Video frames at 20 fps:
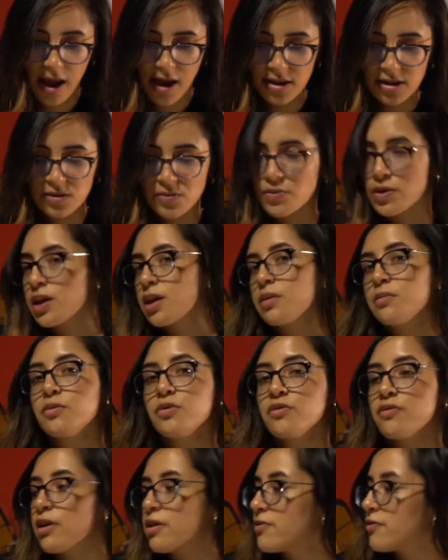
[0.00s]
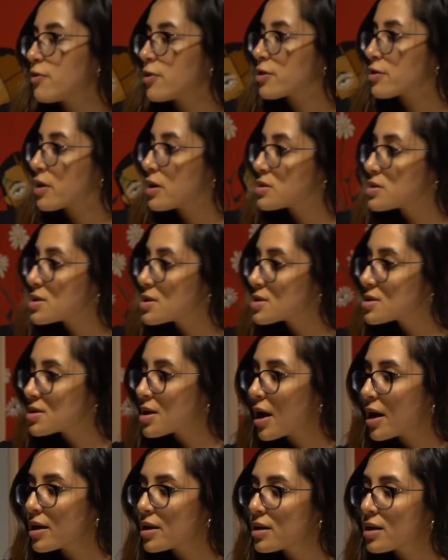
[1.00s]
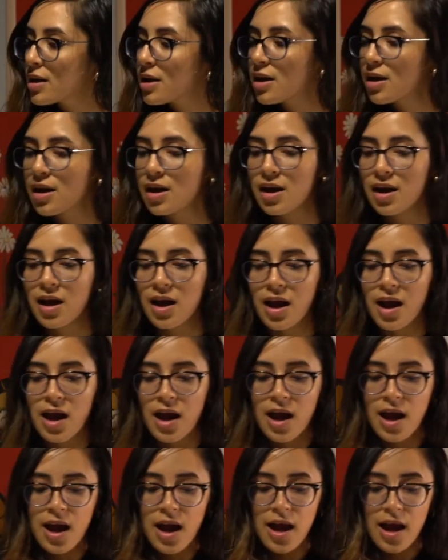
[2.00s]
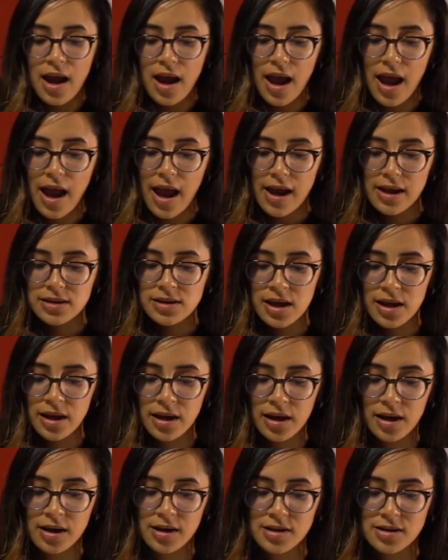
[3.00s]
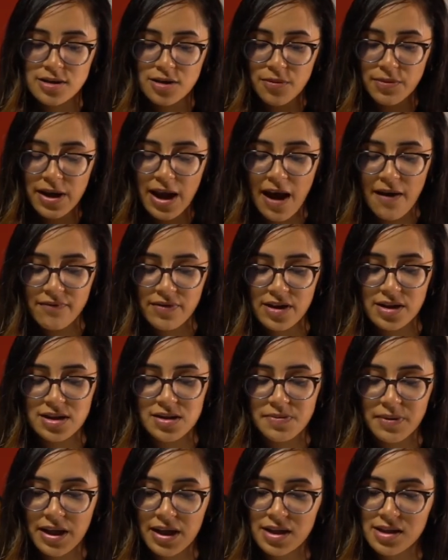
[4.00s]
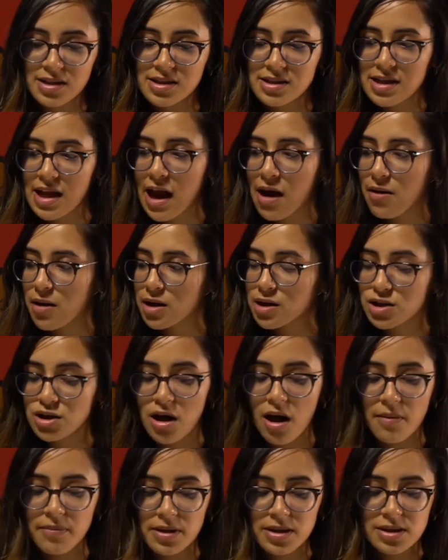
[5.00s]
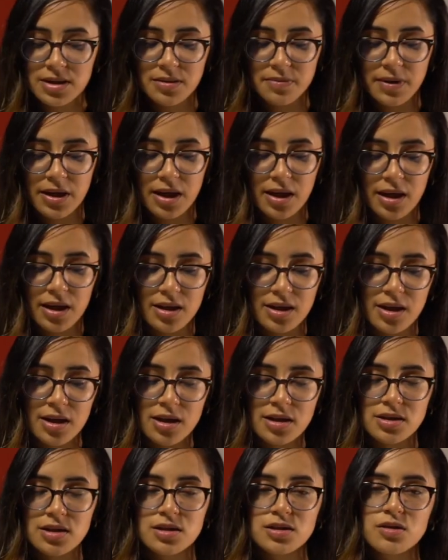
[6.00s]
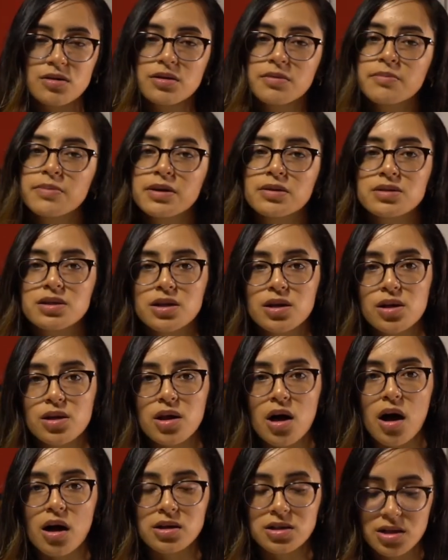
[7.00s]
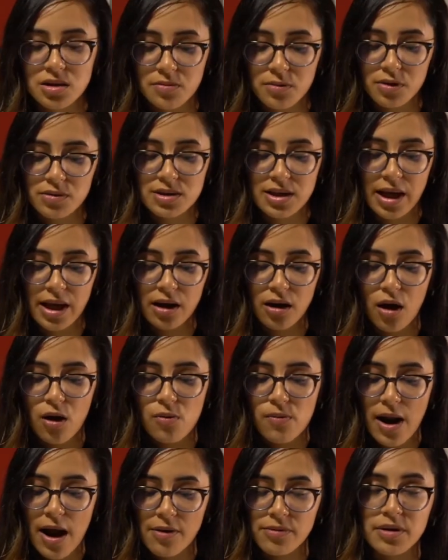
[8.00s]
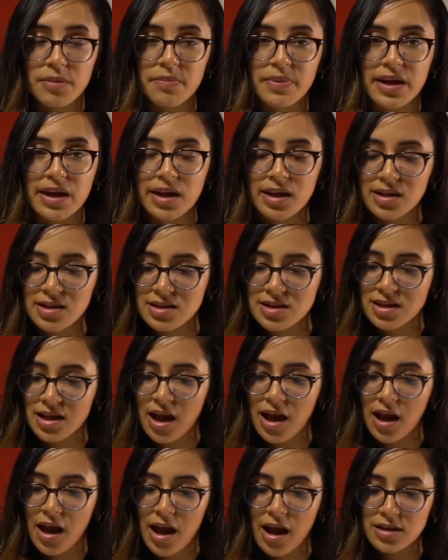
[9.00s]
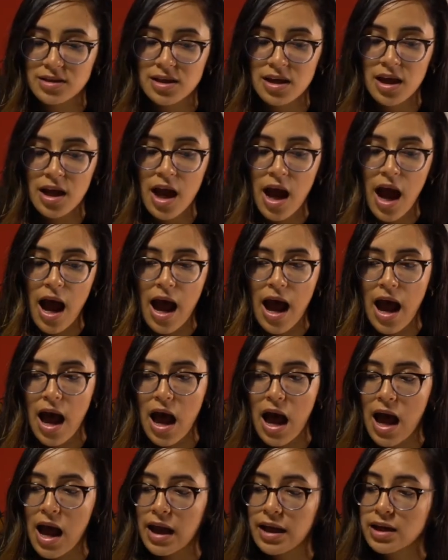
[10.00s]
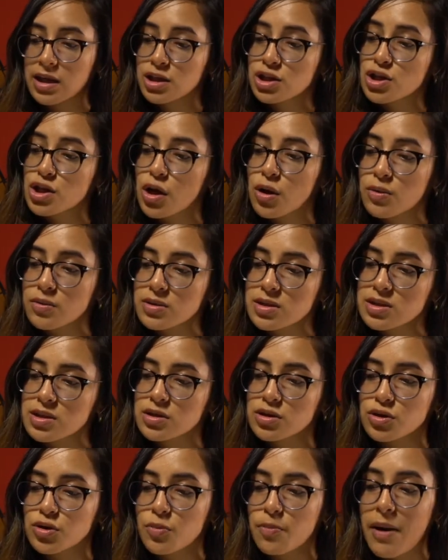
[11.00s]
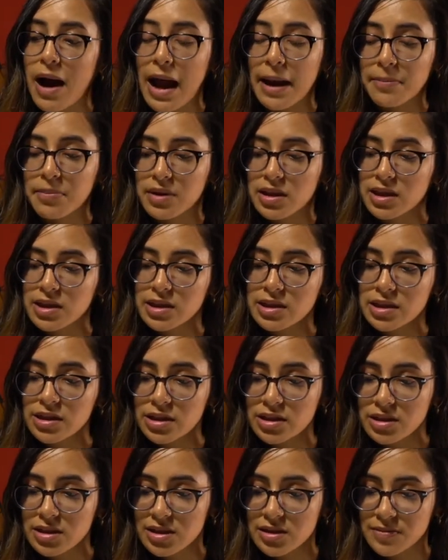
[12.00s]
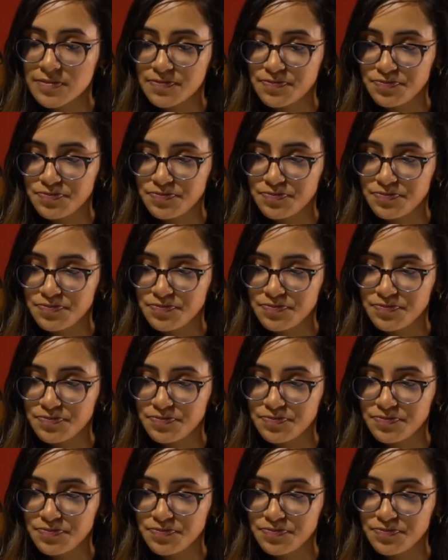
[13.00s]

So we can move our foreground to the side. And so we have this piece. Now our job is to begin to sort of build a collage and mosaic around the piece. And I chose to do pipe cleaners.